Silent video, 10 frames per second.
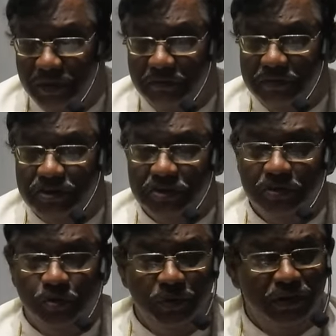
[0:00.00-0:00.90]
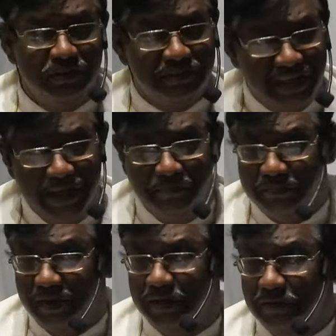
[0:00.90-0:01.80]
he was doing the same
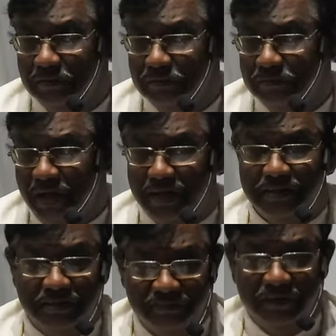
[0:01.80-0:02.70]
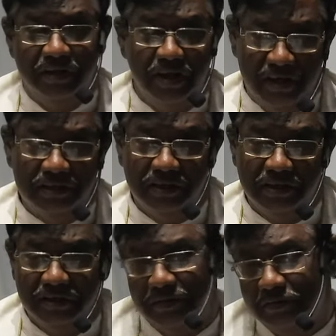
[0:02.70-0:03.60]
thing and different other
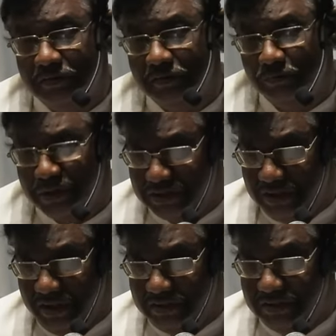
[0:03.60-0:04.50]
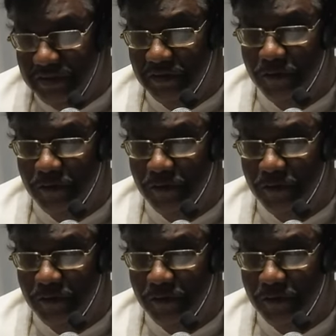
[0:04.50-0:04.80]
mistakes.